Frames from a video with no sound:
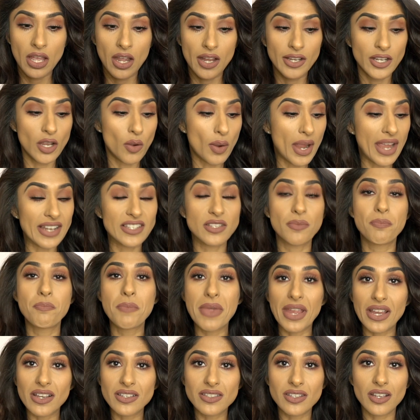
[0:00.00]
I know I had to
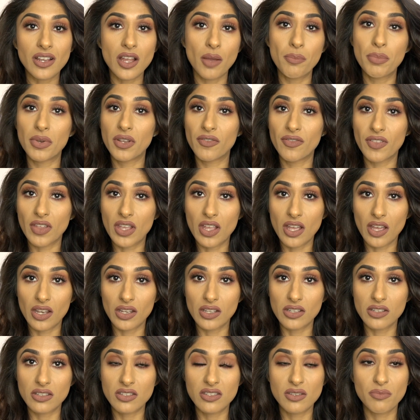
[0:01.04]
mix a couple of the
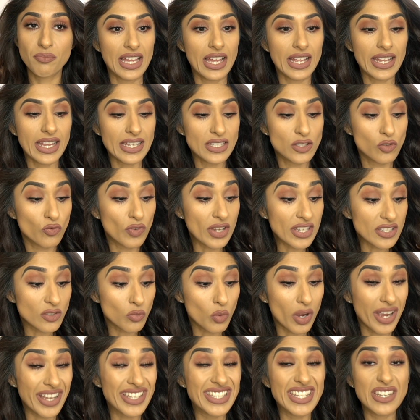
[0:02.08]
colours. I guess the
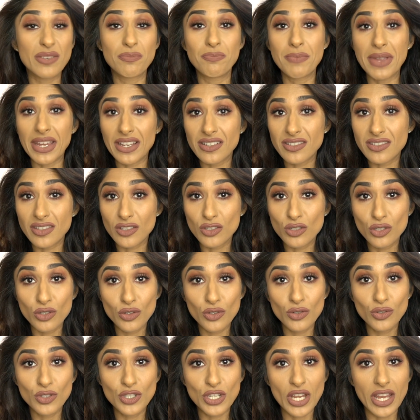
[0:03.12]
reason why I did mix the
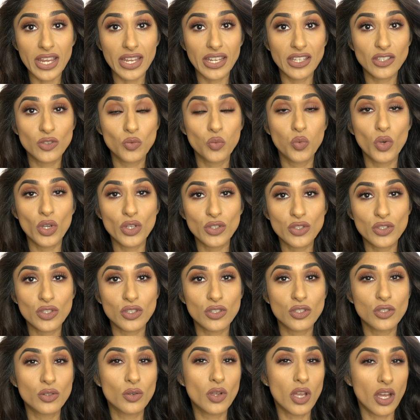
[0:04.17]
two shades
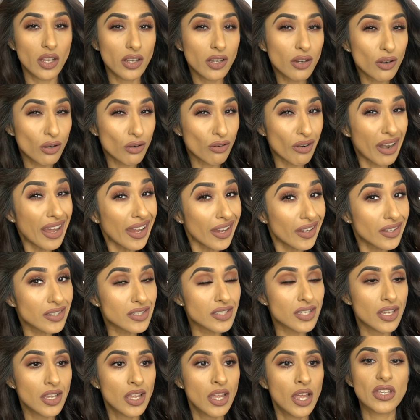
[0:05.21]
was to colour
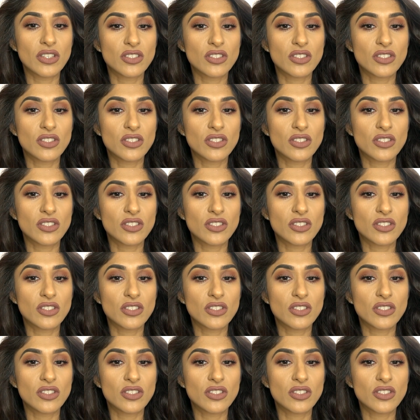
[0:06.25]
correct.